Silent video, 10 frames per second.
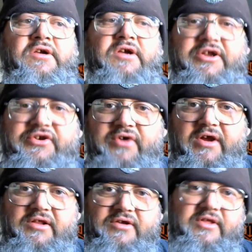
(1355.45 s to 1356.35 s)
and
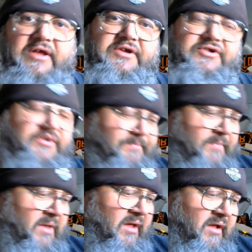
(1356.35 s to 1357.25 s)
trailer things.
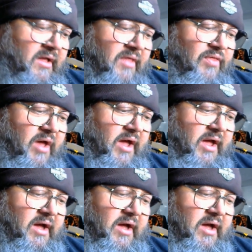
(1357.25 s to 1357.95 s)
They